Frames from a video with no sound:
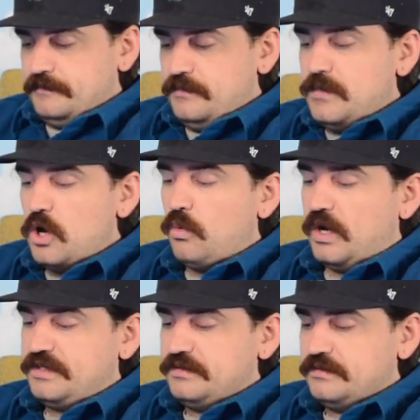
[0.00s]
No
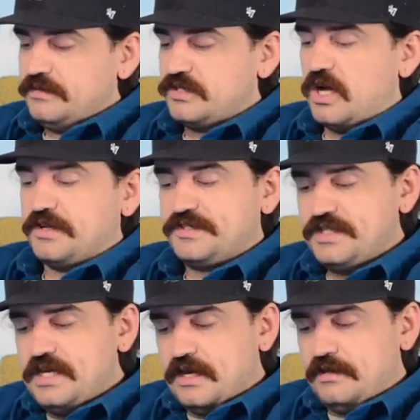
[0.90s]
one saw
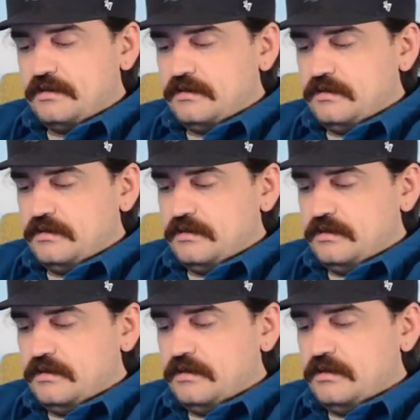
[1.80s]
see it.
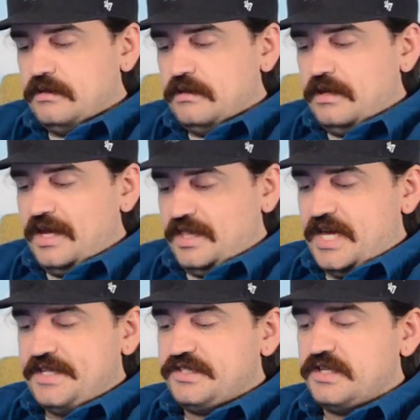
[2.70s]
And
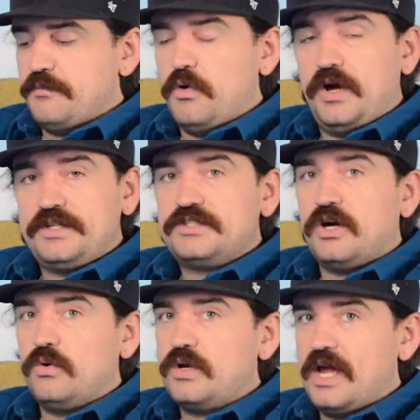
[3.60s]
that someone
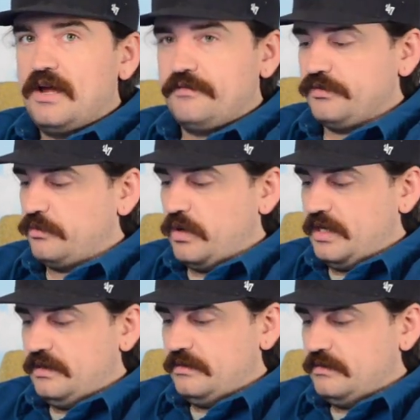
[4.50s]
told everyone.
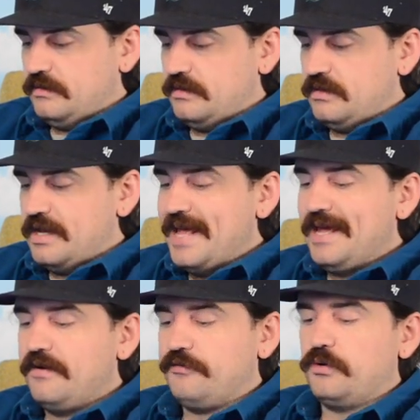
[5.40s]

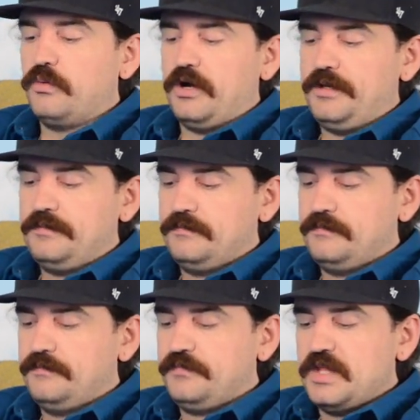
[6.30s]
Everyone.
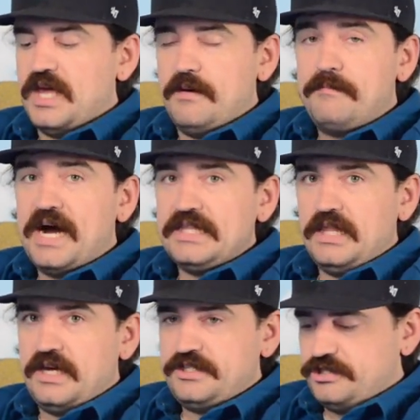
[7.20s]
And by
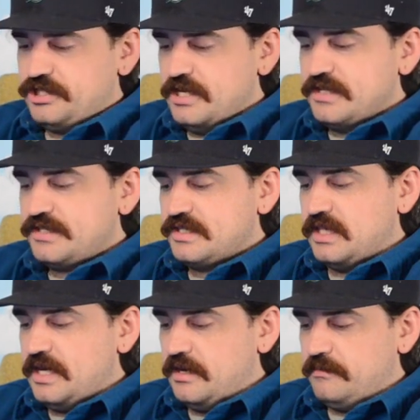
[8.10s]
lunch,
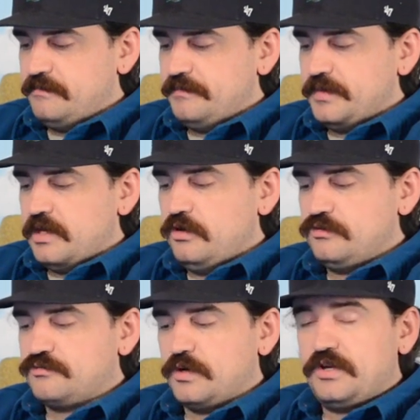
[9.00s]
Slim
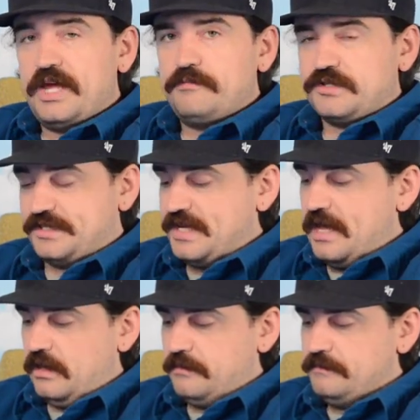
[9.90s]
whose real name was
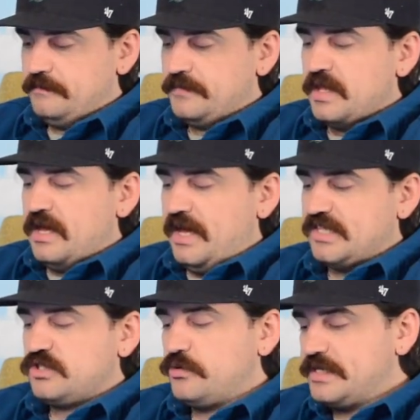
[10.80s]
Salem,
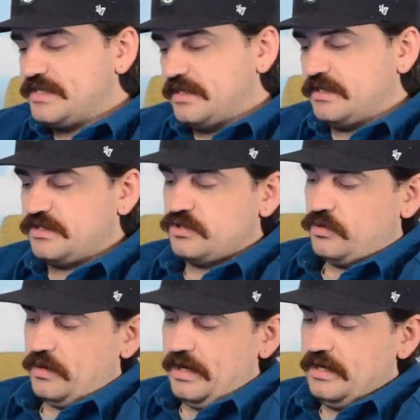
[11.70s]
had twisted the
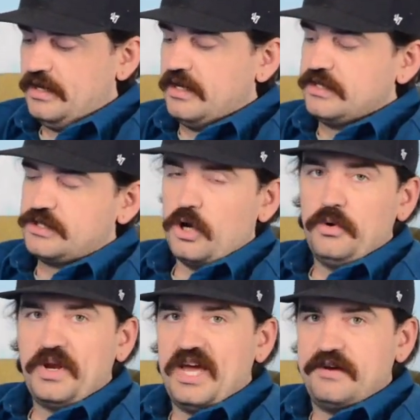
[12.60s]
story,
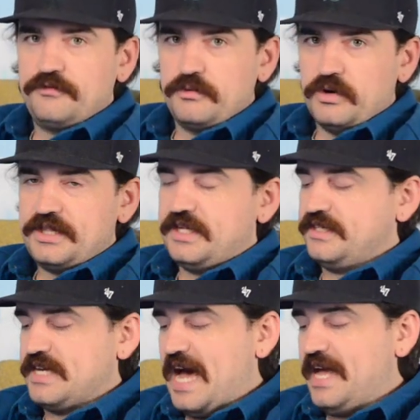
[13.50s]
told everyone
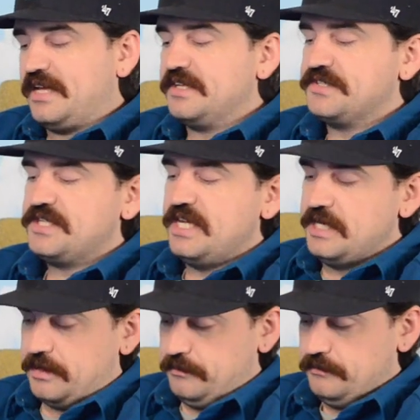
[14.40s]
that Ty kissed
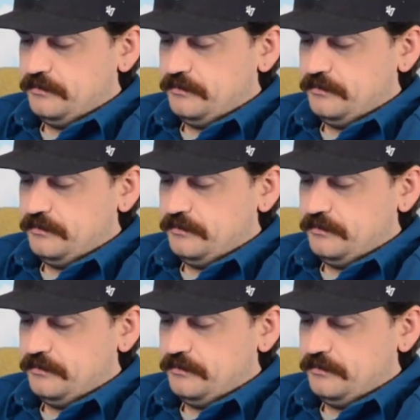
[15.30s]
him.